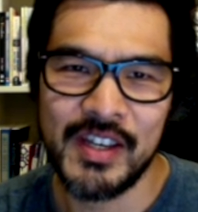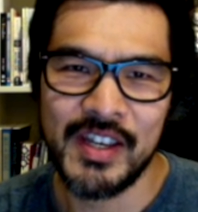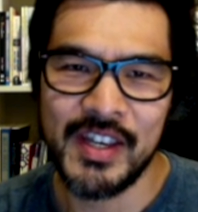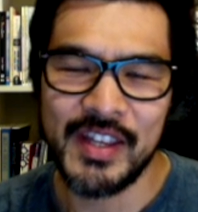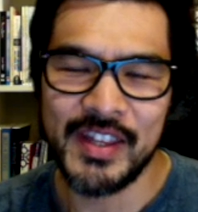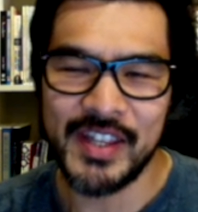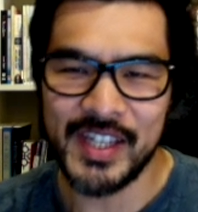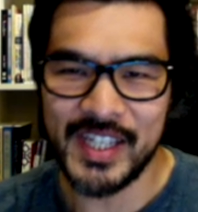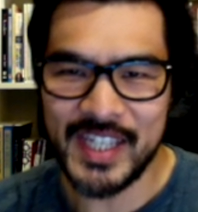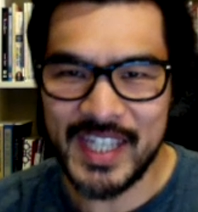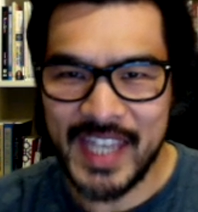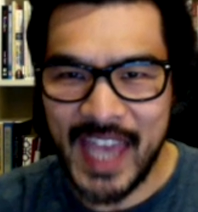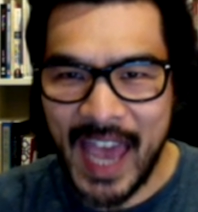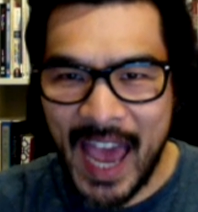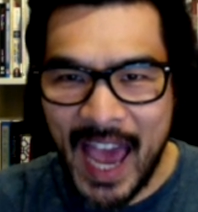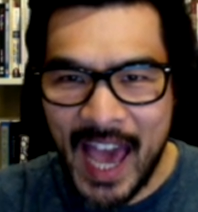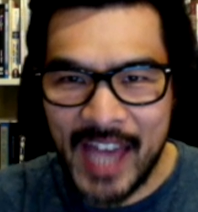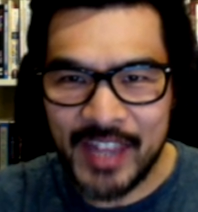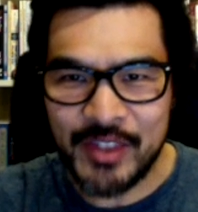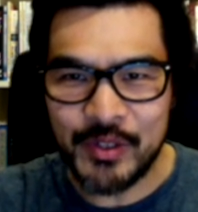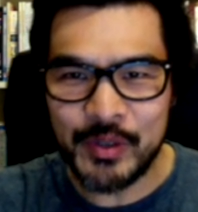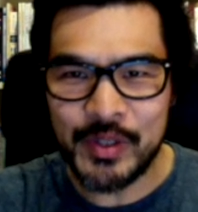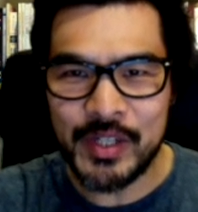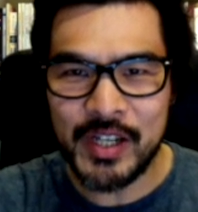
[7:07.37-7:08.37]
The
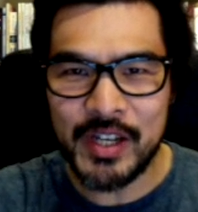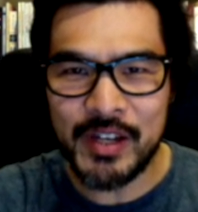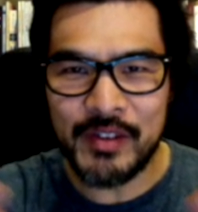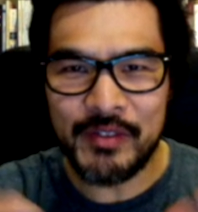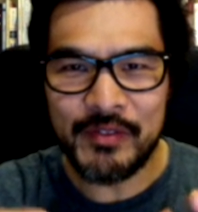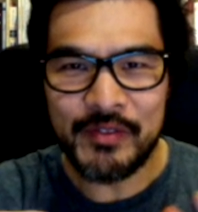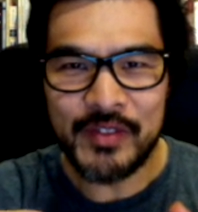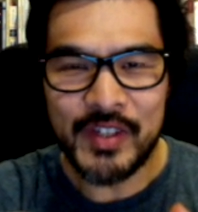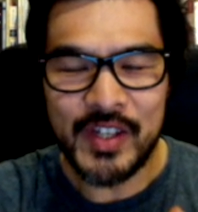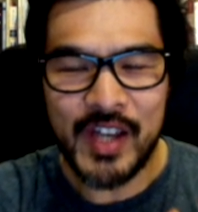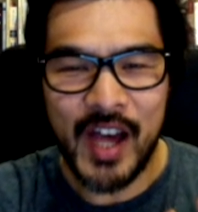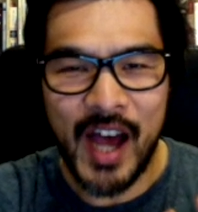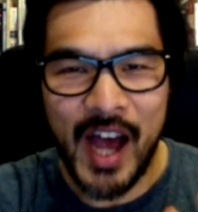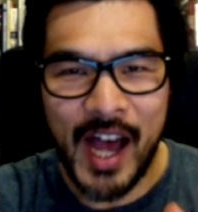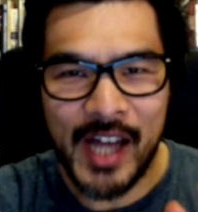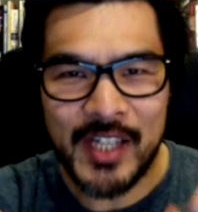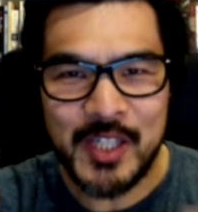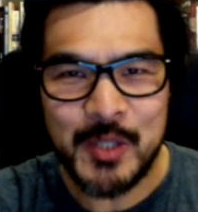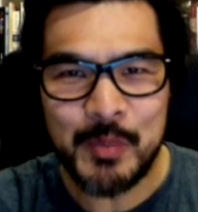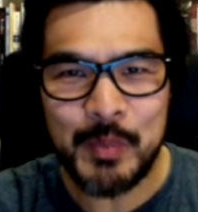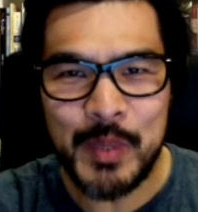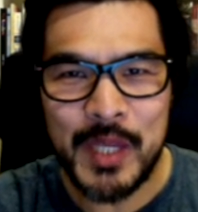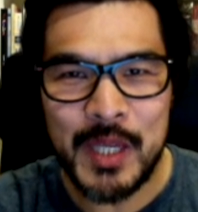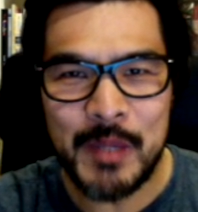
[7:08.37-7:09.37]
gathering of God's
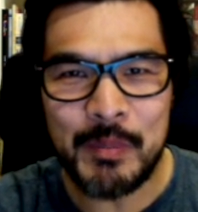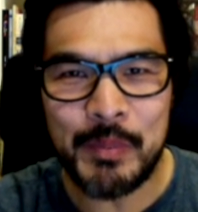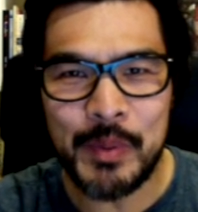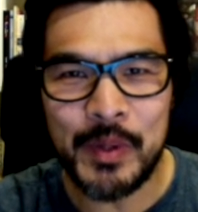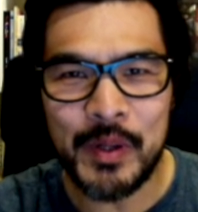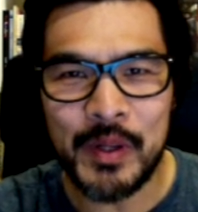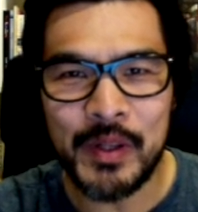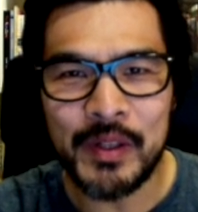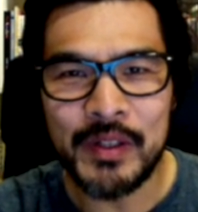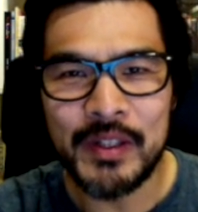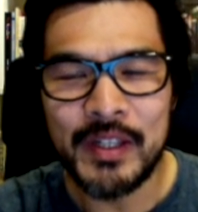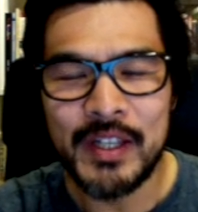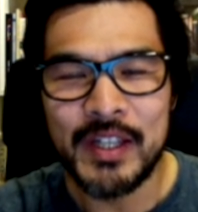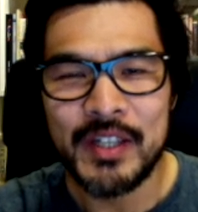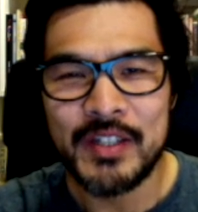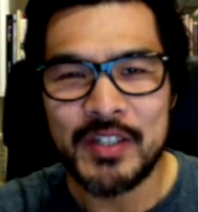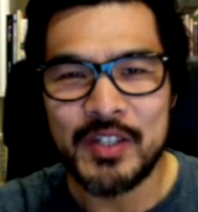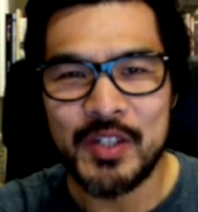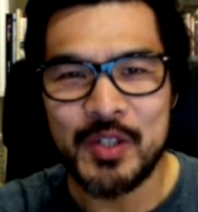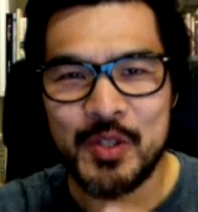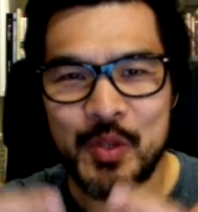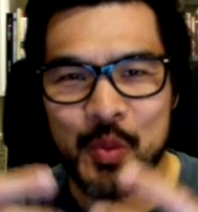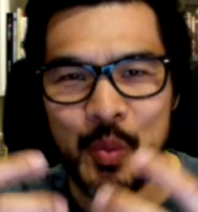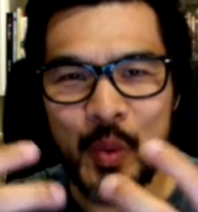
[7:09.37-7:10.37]
people
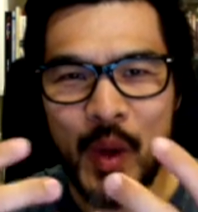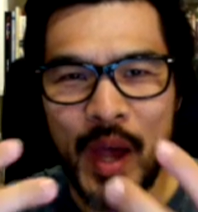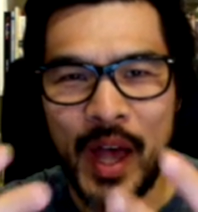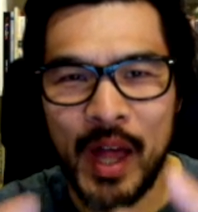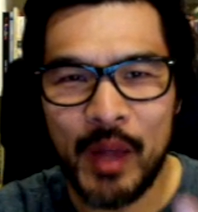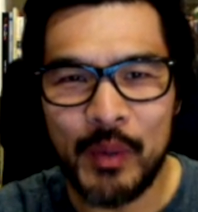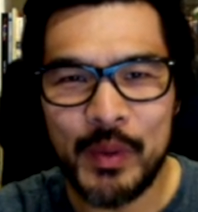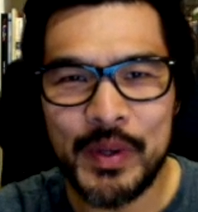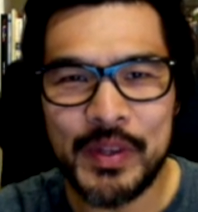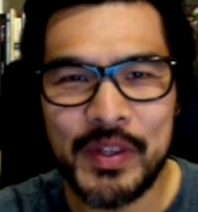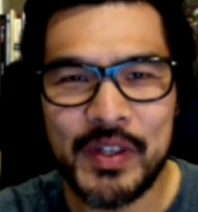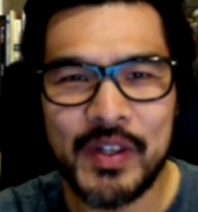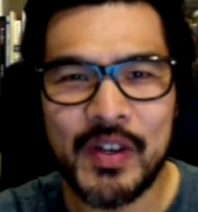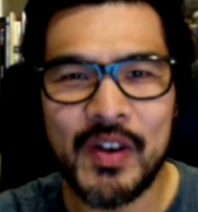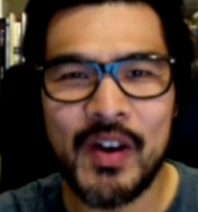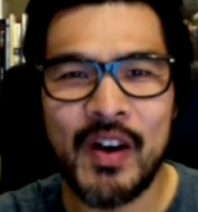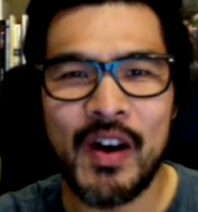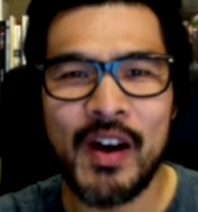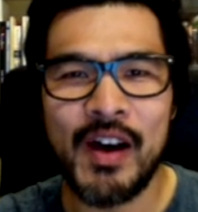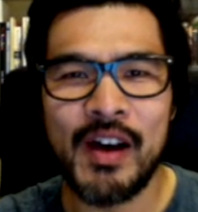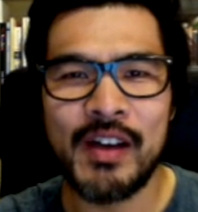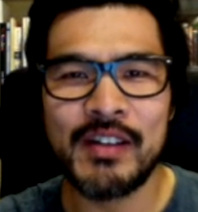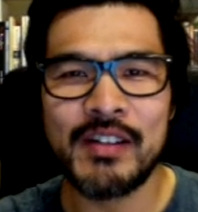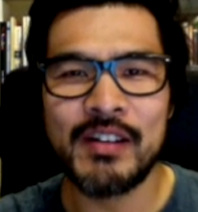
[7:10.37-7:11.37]
to dwell with
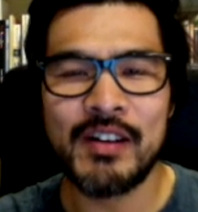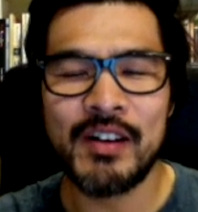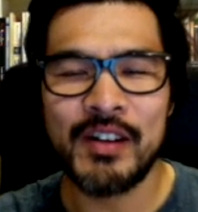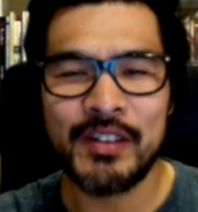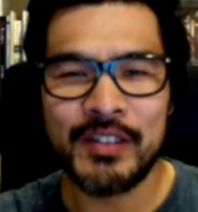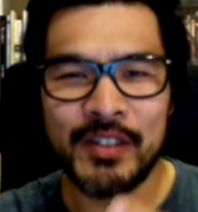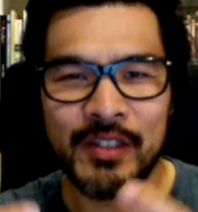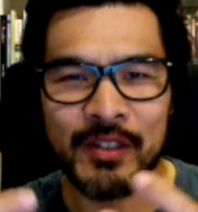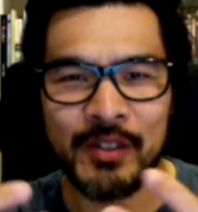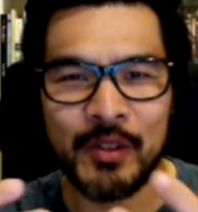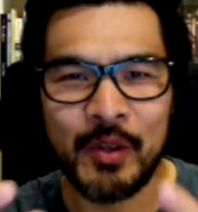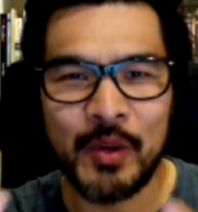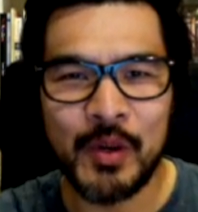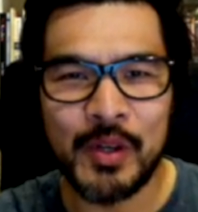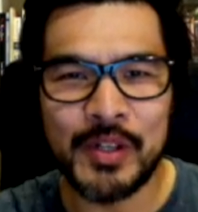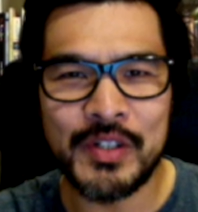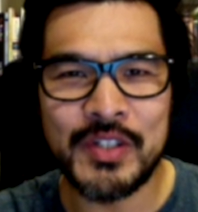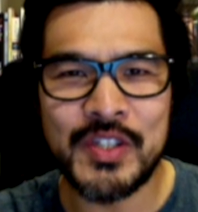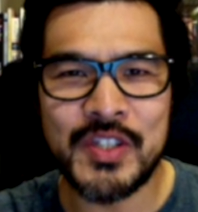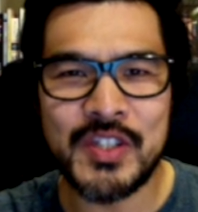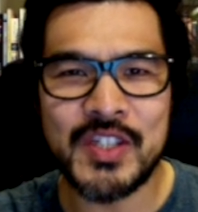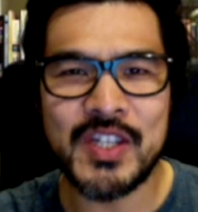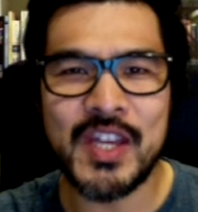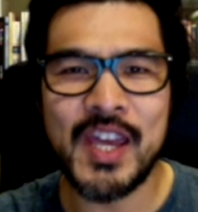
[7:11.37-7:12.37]
God on the
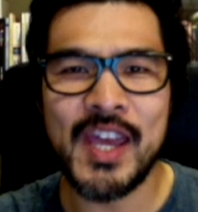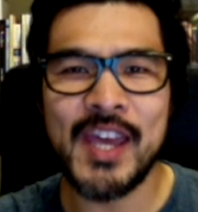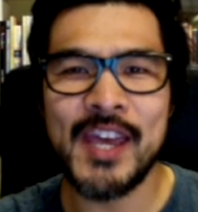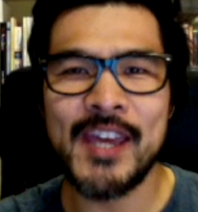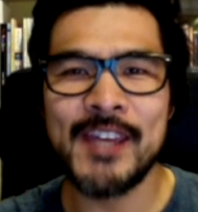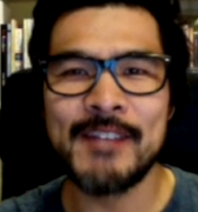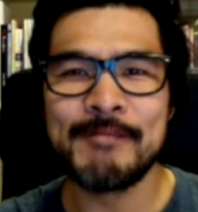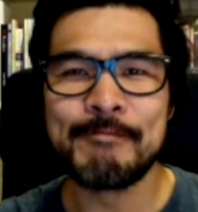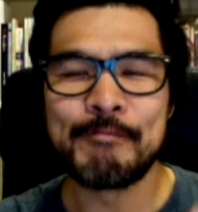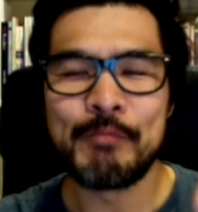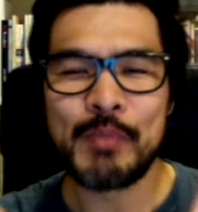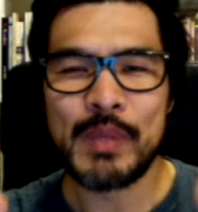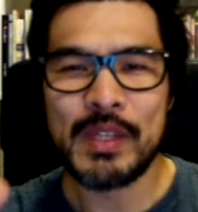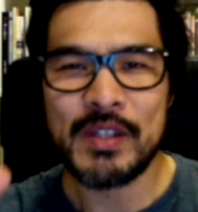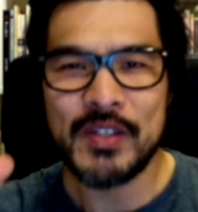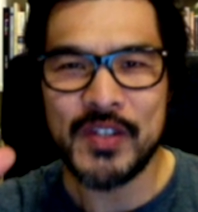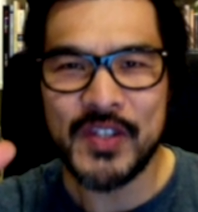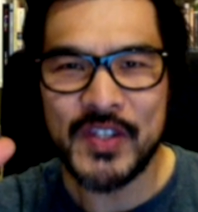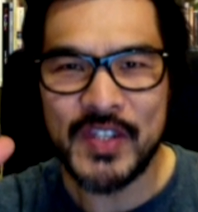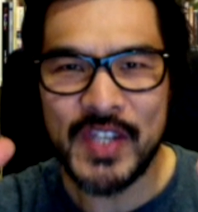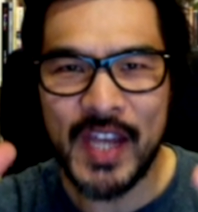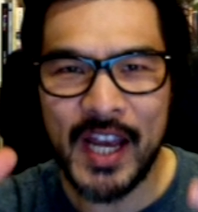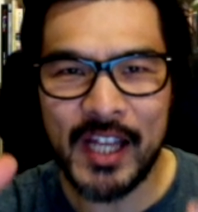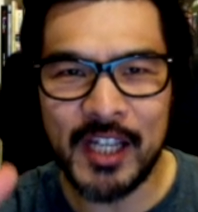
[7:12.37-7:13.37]
Lord's Day,
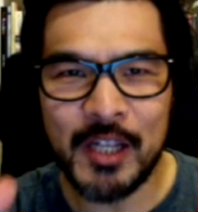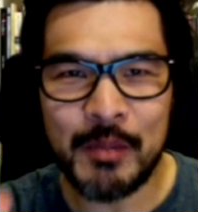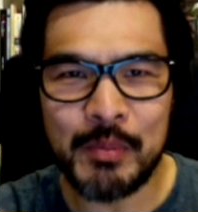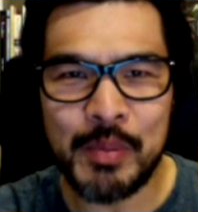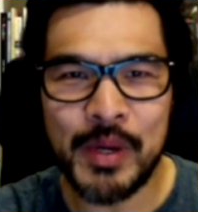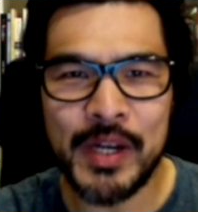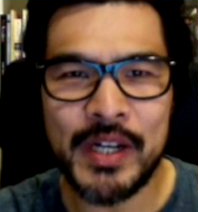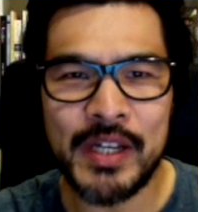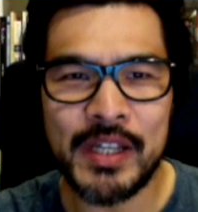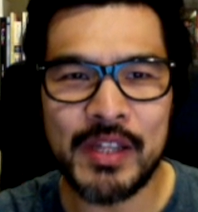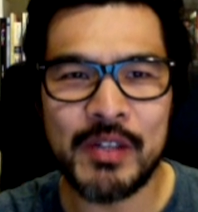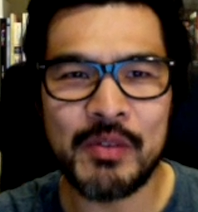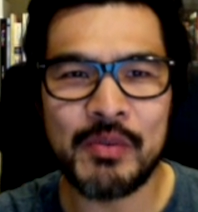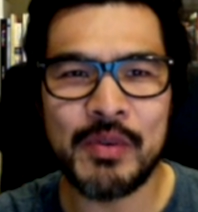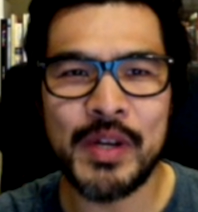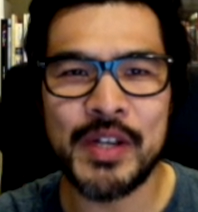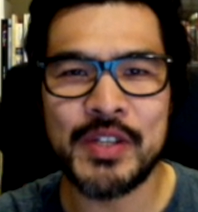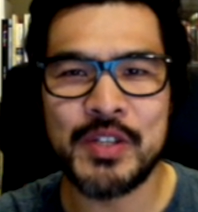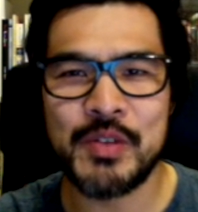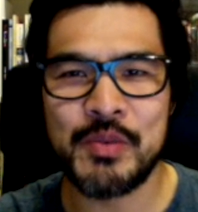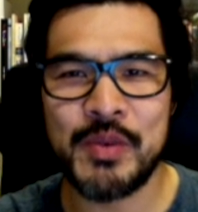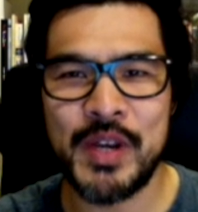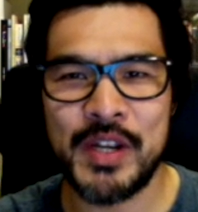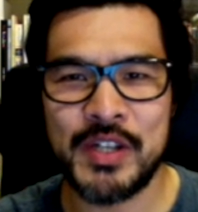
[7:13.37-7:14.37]
celebrating the
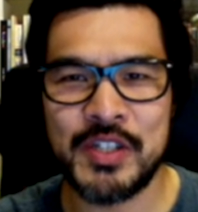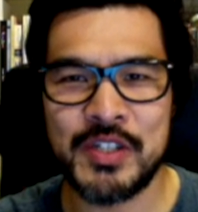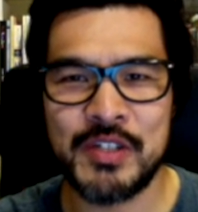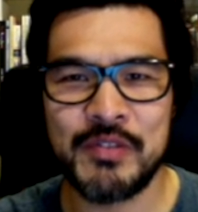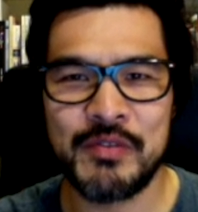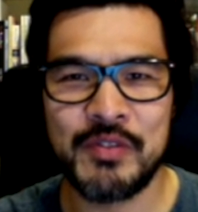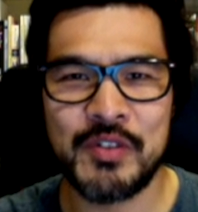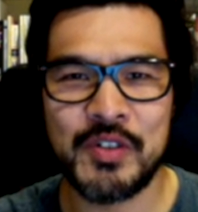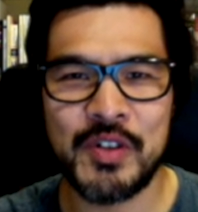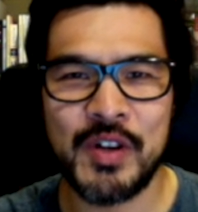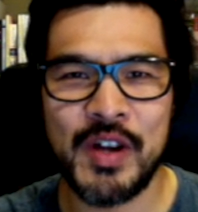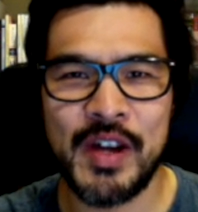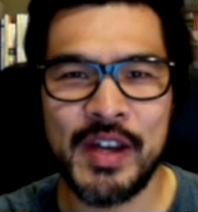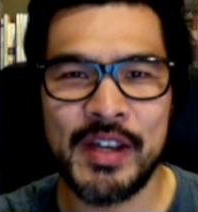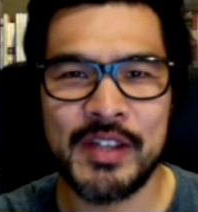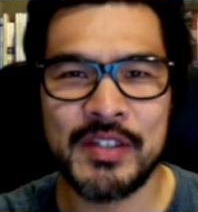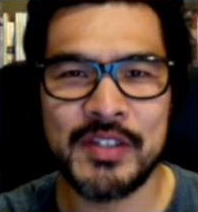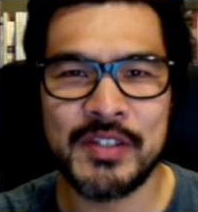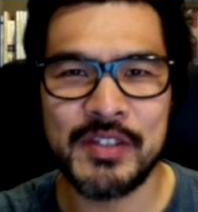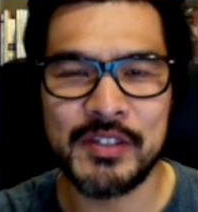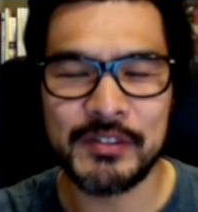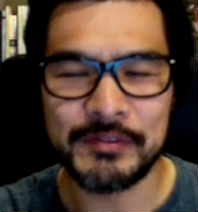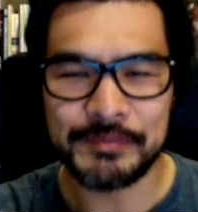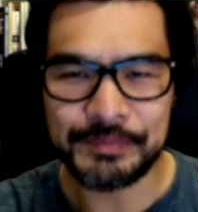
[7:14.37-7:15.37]
resurrection of Christ